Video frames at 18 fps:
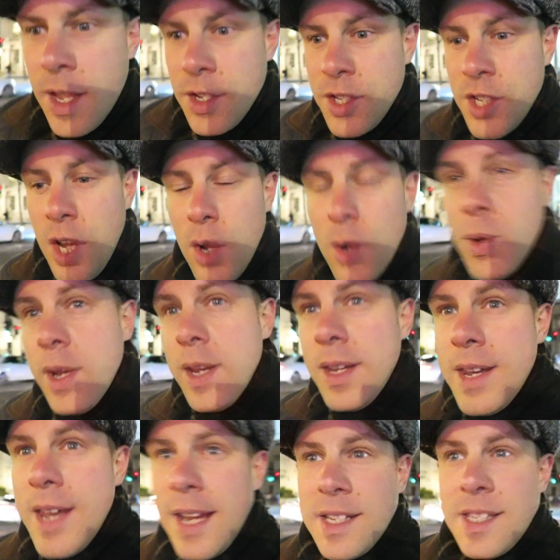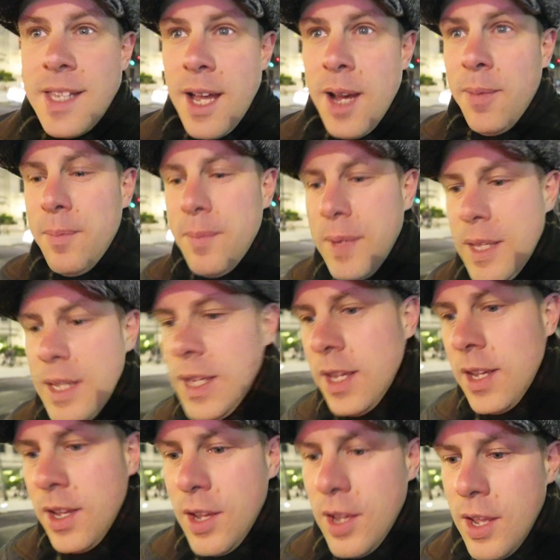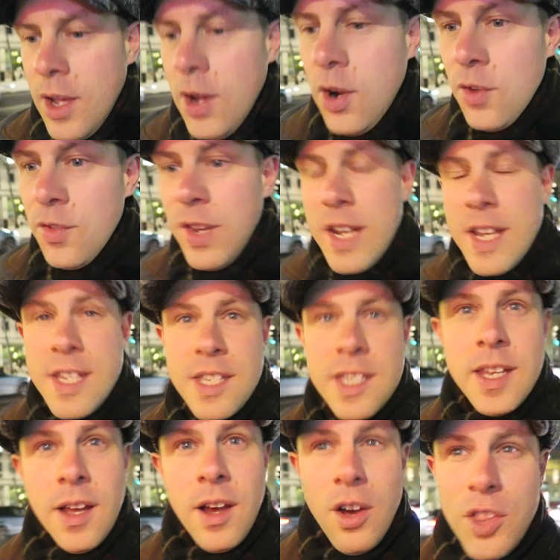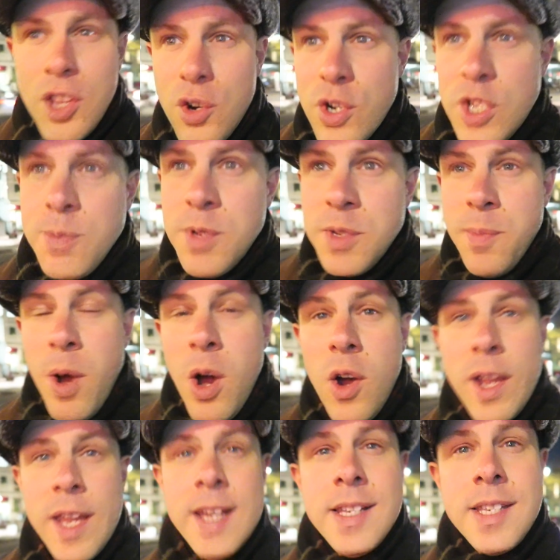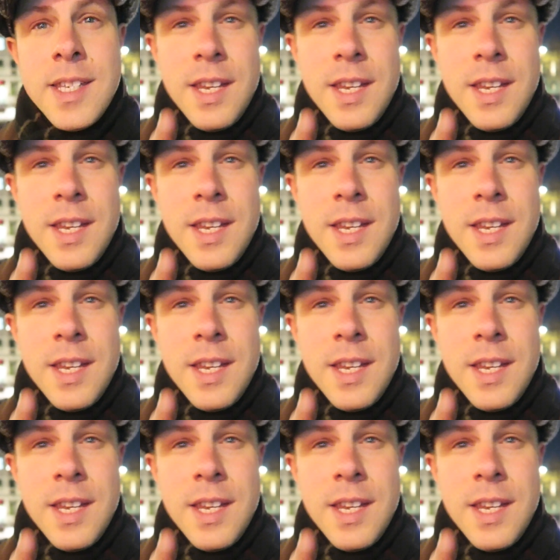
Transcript: So next up on the list are the Christmas markets,